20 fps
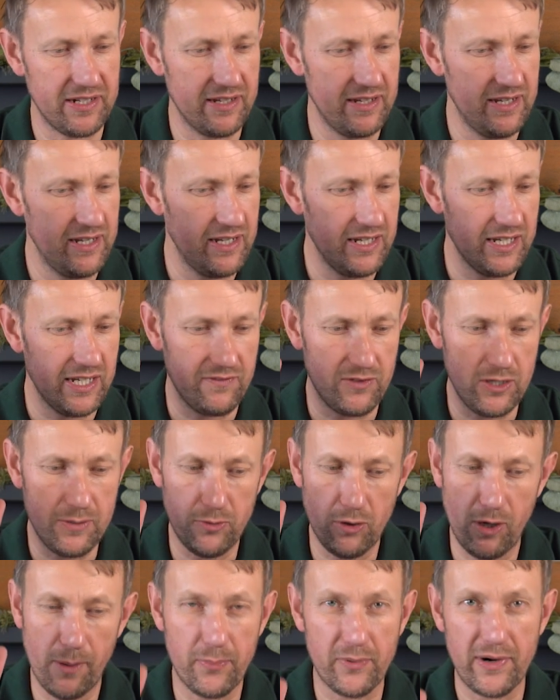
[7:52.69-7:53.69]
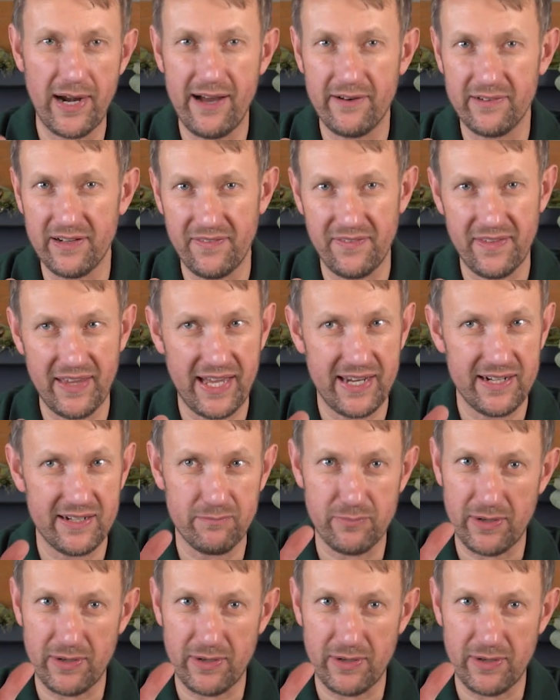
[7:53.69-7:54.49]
If you bought a Browning then,